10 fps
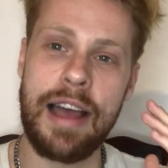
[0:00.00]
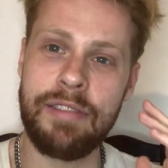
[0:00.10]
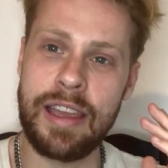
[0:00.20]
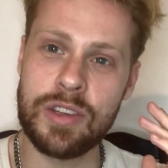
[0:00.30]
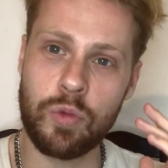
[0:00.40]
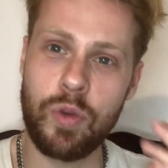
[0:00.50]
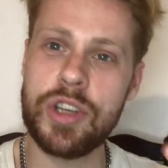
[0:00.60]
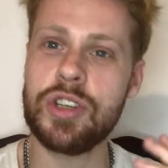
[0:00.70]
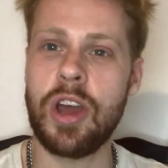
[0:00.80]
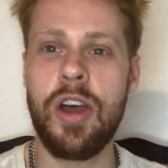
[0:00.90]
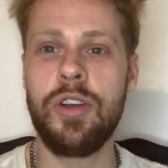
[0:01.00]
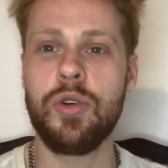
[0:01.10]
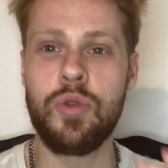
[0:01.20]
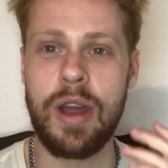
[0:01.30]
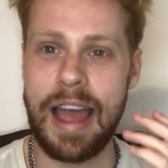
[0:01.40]
and that is Richard
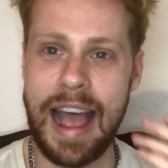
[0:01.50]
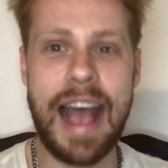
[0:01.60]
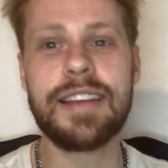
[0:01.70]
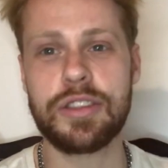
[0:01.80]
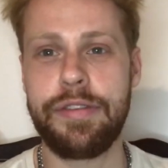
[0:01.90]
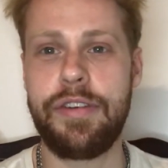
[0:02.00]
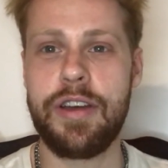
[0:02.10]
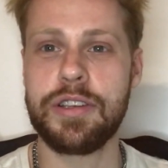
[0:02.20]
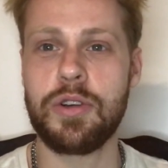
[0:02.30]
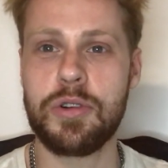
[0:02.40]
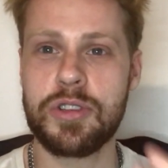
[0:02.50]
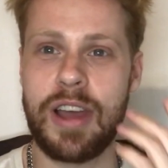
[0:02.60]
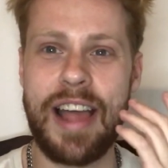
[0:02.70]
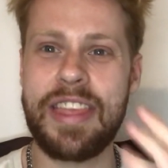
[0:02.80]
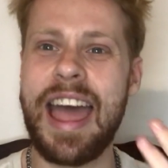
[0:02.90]
Hurndall as the First Doctor,
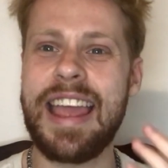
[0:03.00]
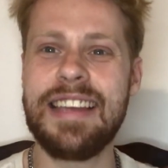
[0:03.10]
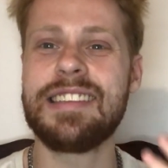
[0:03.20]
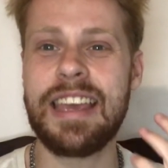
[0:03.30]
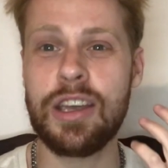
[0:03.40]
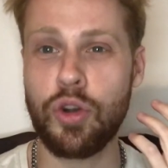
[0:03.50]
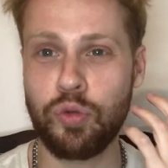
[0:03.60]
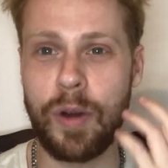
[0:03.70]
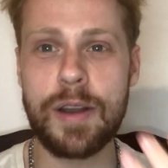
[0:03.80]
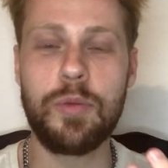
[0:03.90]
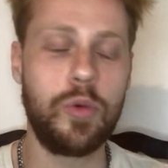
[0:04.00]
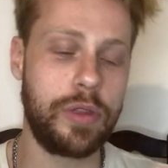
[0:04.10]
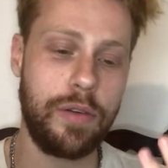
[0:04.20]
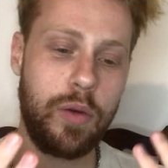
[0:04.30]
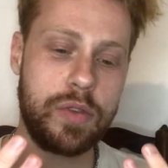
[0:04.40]
and that is incredible.
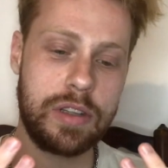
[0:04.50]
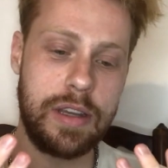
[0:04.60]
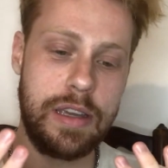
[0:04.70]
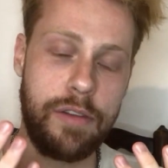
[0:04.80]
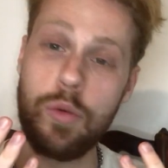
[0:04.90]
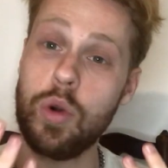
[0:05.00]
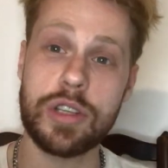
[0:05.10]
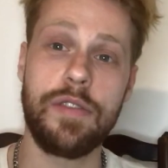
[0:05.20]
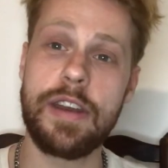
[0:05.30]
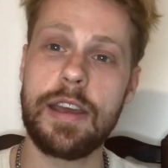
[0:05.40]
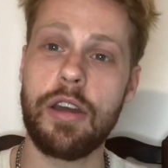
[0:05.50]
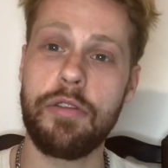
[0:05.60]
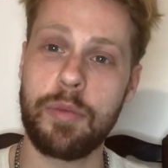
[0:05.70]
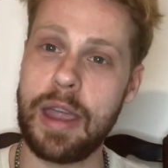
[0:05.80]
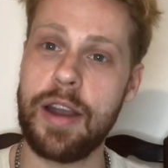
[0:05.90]
They're obviously, if you watch the video
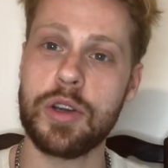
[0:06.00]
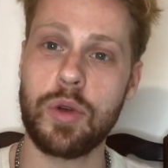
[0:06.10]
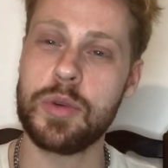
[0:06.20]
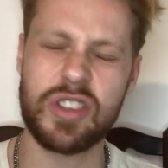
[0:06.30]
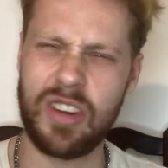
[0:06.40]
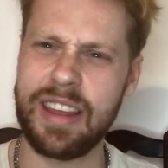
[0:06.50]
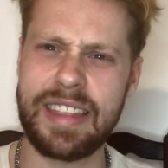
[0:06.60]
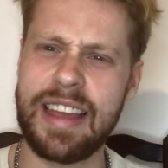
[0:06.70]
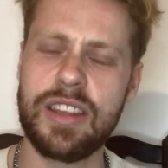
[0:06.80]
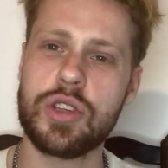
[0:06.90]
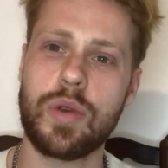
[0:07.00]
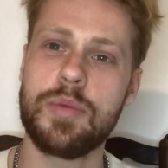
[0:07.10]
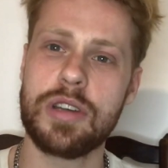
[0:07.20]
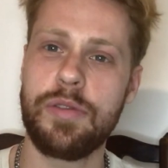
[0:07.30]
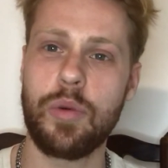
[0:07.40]
from Character Options, I'll link that in the
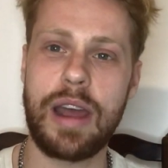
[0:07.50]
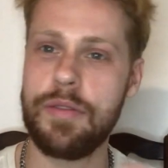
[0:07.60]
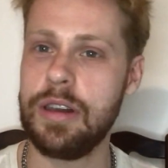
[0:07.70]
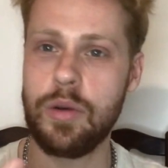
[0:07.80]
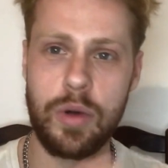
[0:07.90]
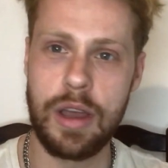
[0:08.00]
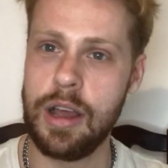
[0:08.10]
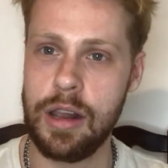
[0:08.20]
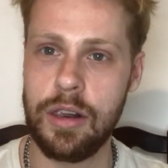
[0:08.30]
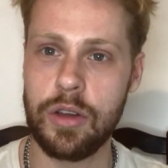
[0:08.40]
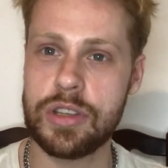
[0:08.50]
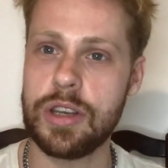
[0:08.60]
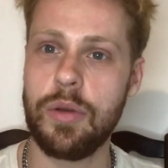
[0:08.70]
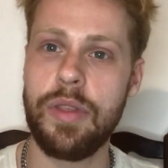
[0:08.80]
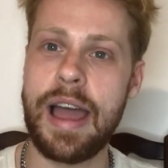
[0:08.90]
description if you want to have a little look-see
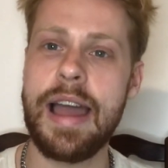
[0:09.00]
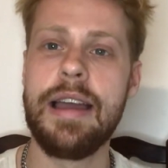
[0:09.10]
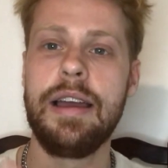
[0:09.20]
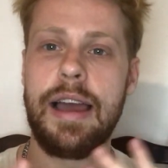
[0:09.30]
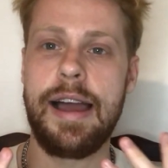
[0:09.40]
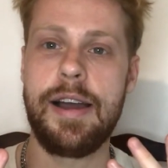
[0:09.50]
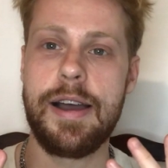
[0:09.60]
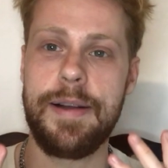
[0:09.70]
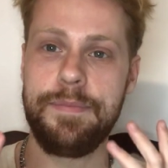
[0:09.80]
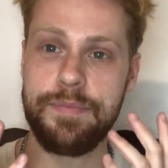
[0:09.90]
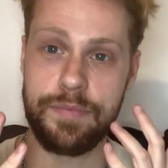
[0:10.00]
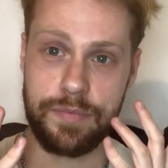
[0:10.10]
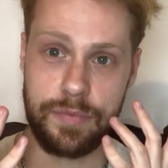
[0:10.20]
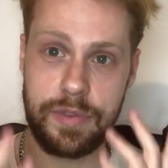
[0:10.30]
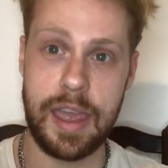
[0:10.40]
on that.
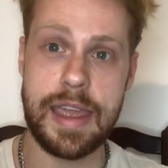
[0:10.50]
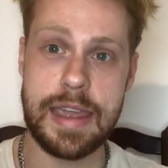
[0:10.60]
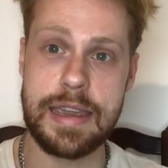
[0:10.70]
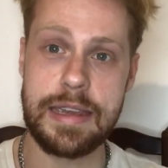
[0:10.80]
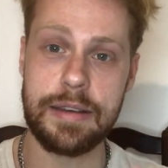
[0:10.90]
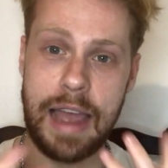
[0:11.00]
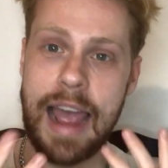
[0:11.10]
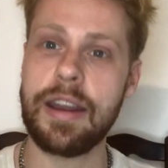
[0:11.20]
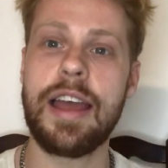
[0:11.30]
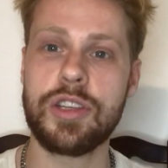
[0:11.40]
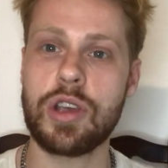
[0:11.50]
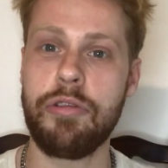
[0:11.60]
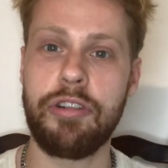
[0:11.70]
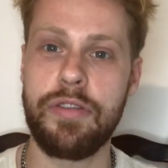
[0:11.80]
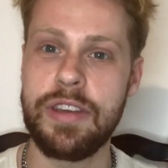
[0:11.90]
They had a head
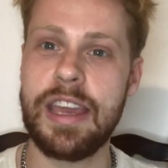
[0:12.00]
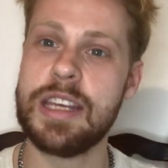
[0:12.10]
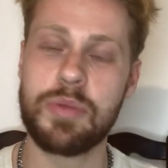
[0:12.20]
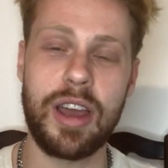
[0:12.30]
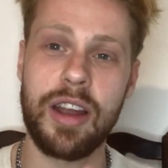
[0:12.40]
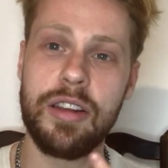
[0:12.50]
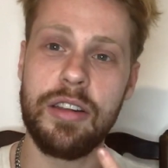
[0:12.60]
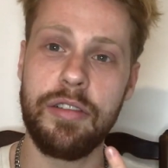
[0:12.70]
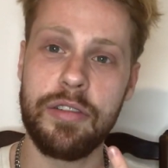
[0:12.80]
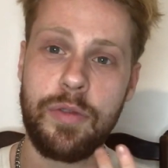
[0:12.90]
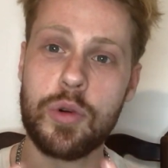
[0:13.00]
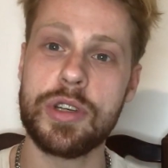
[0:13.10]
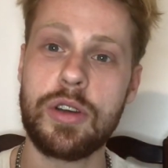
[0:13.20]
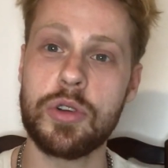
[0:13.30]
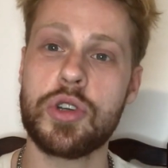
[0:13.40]
sculpt for it for years, but it
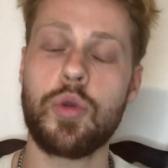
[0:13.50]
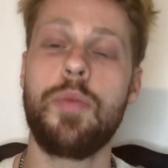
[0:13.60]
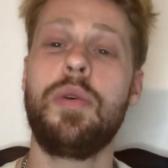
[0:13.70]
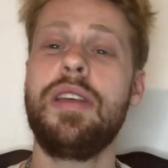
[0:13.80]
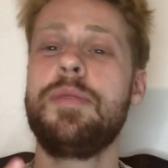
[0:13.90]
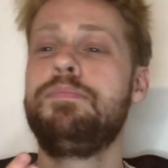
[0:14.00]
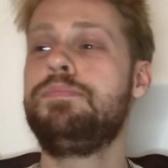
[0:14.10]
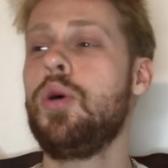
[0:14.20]
unfortunately got destroyed. But the